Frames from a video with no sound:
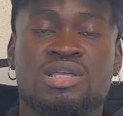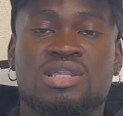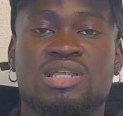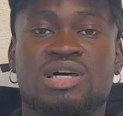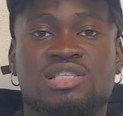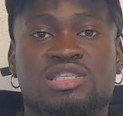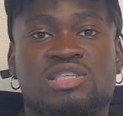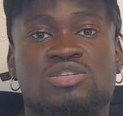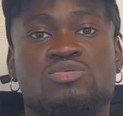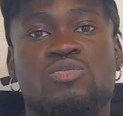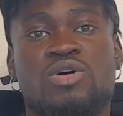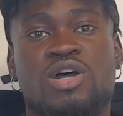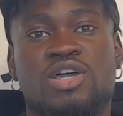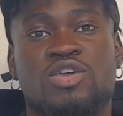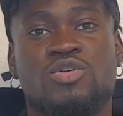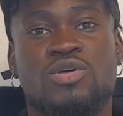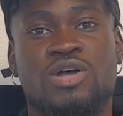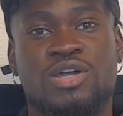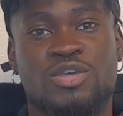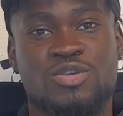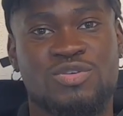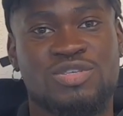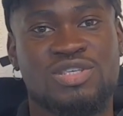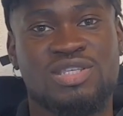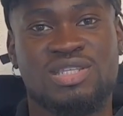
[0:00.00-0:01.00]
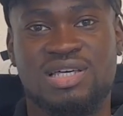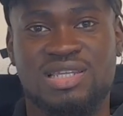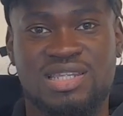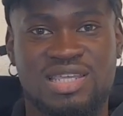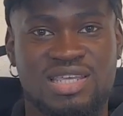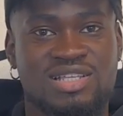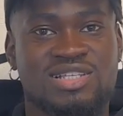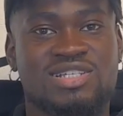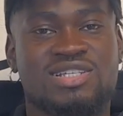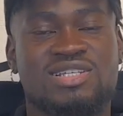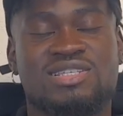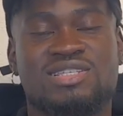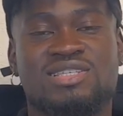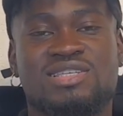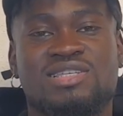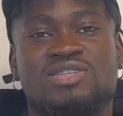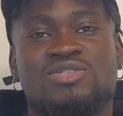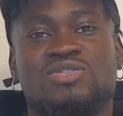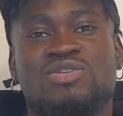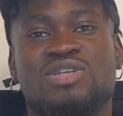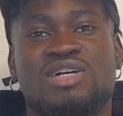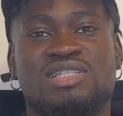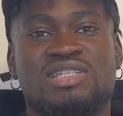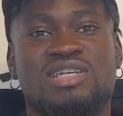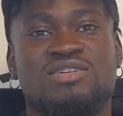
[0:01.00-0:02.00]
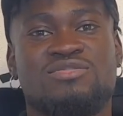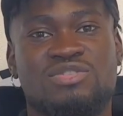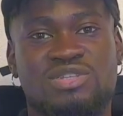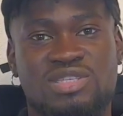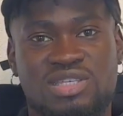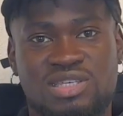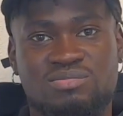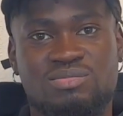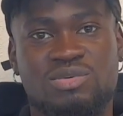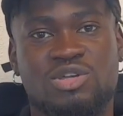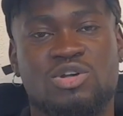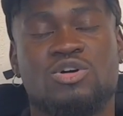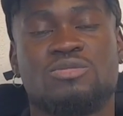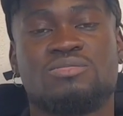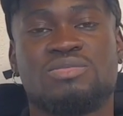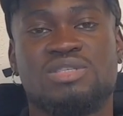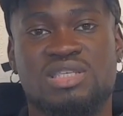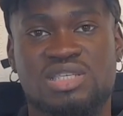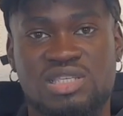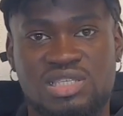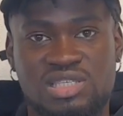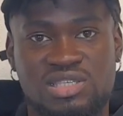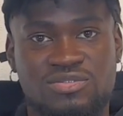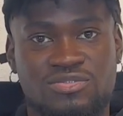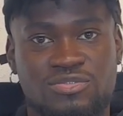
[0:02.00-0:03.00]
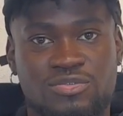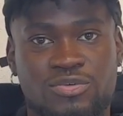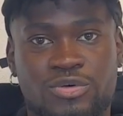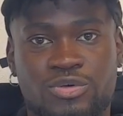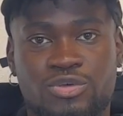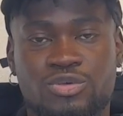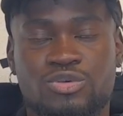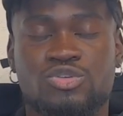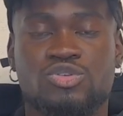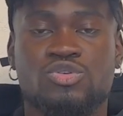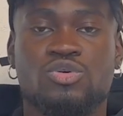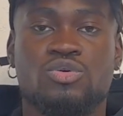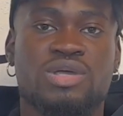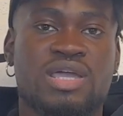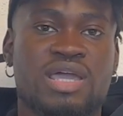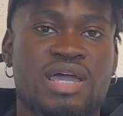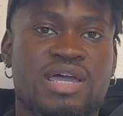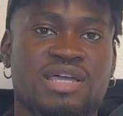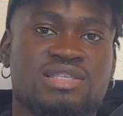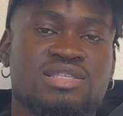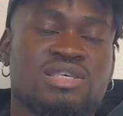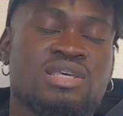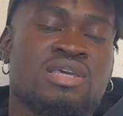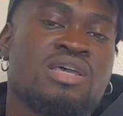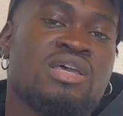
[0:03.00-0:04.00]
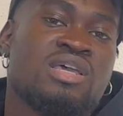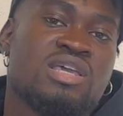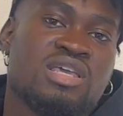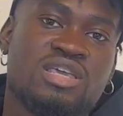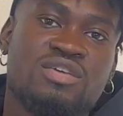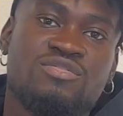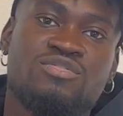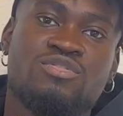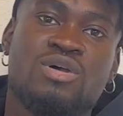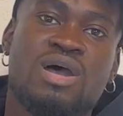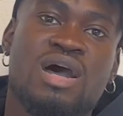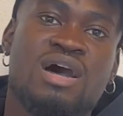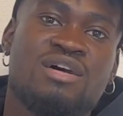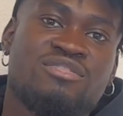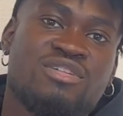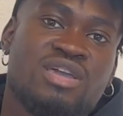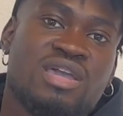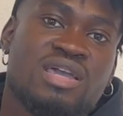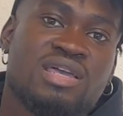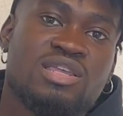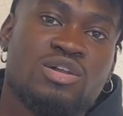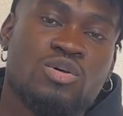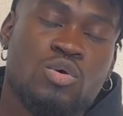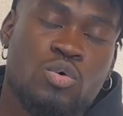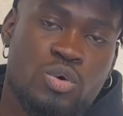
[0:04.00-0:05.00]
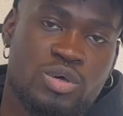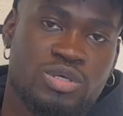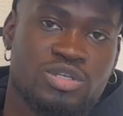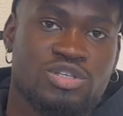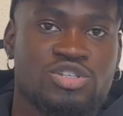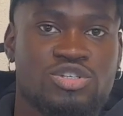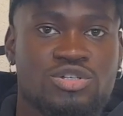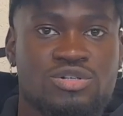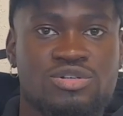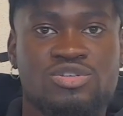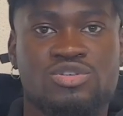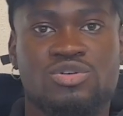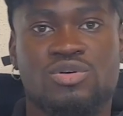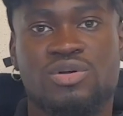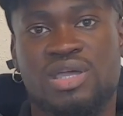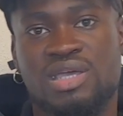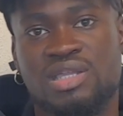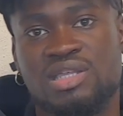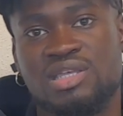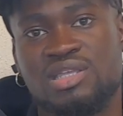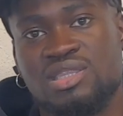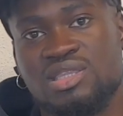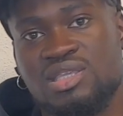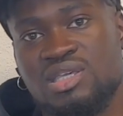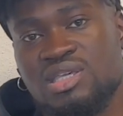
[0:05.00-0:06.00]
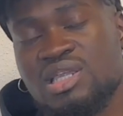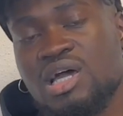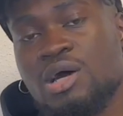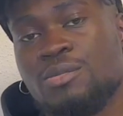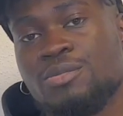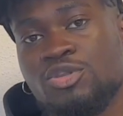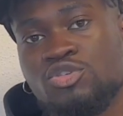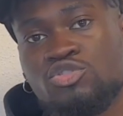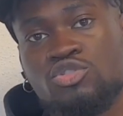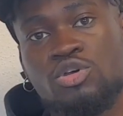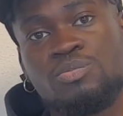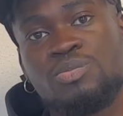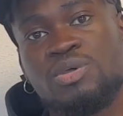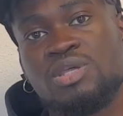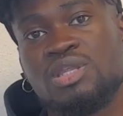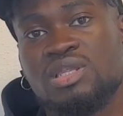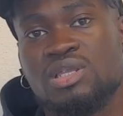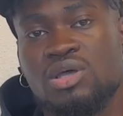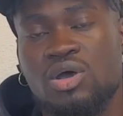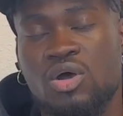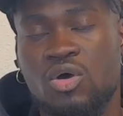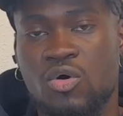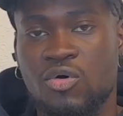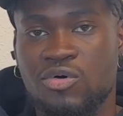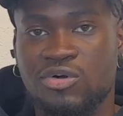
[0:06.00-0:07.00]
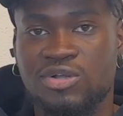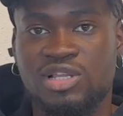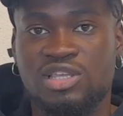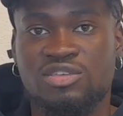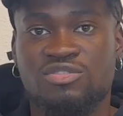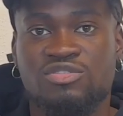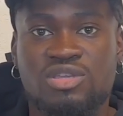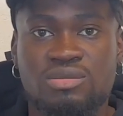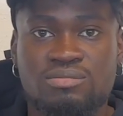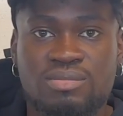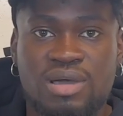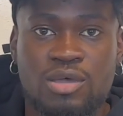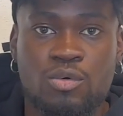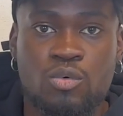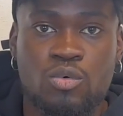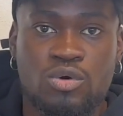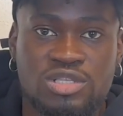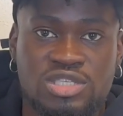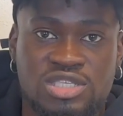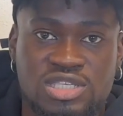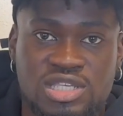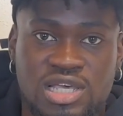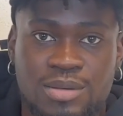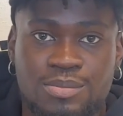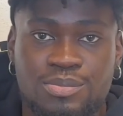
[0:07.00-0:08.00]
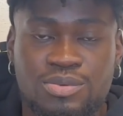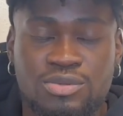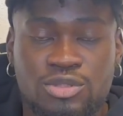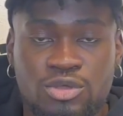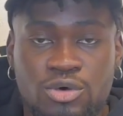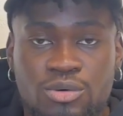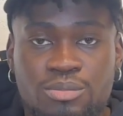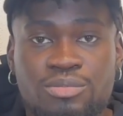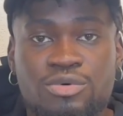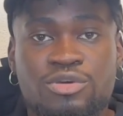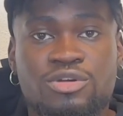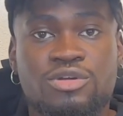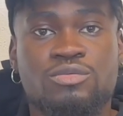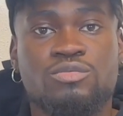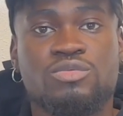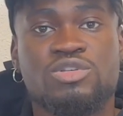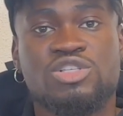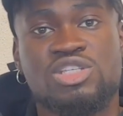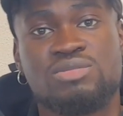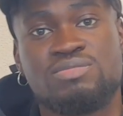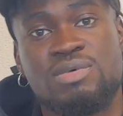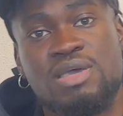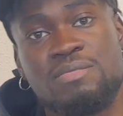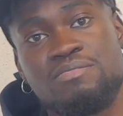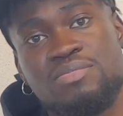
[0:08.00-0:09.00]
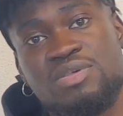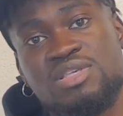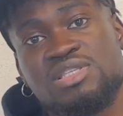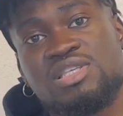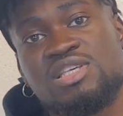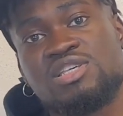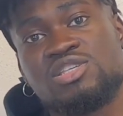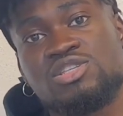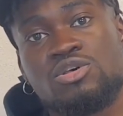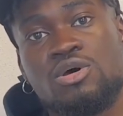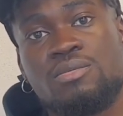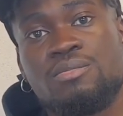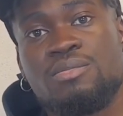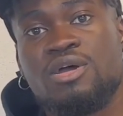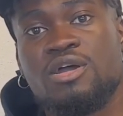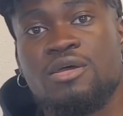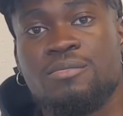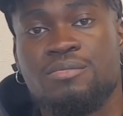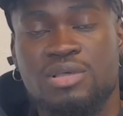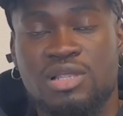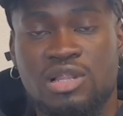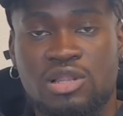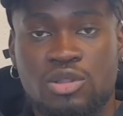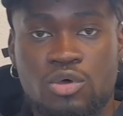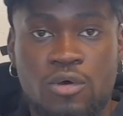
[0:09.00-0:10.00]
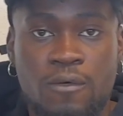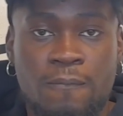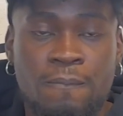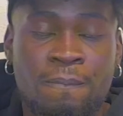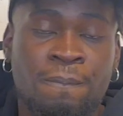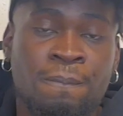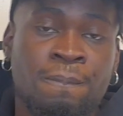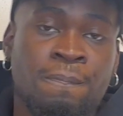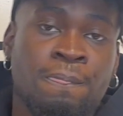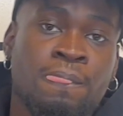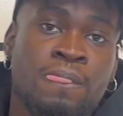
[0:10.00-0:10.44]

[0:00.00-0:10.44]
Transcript: That is why you are using an agency, so that everything becomes easy for you. So guys, if you have any questions or anything, I'll be dropping or leaving my WhatsApp number, which is my business number, below.